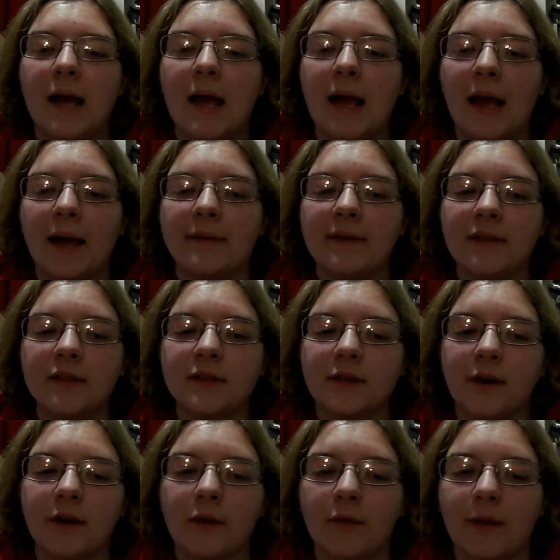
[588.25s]
Add these
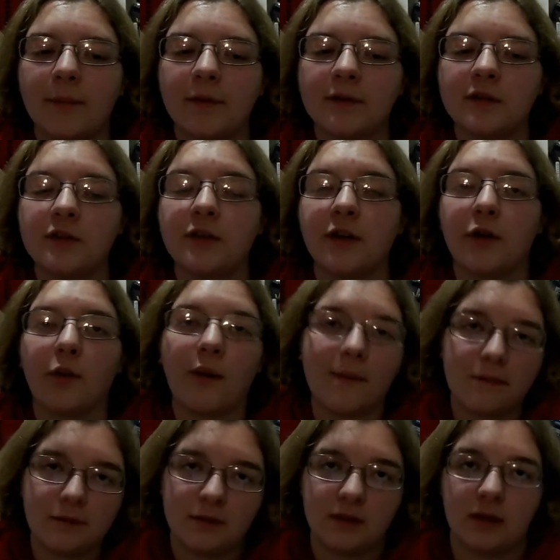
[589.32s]
starting weapons to your
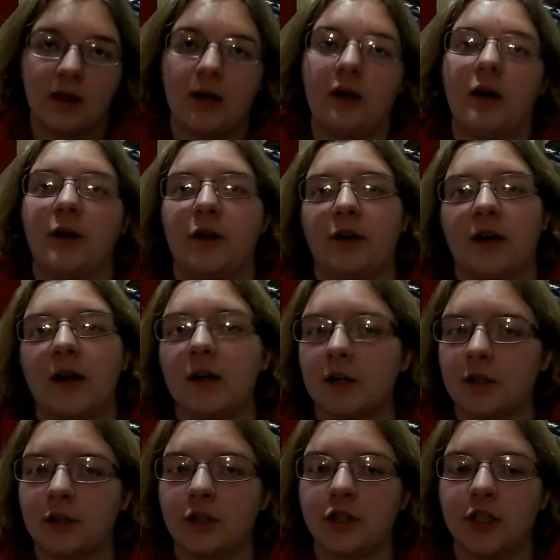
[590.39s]
weapon slot on your
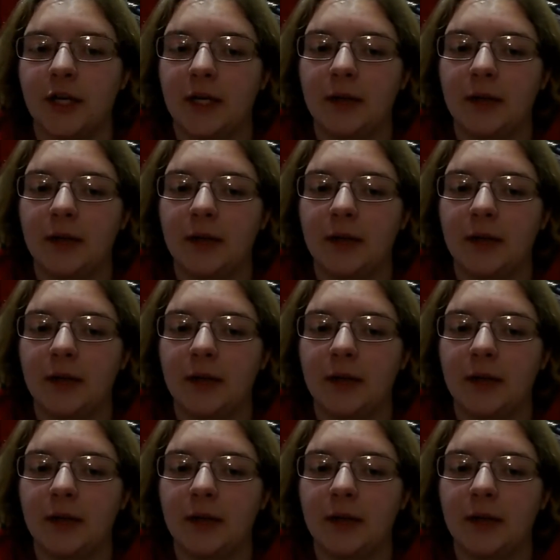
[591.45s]
character sheet.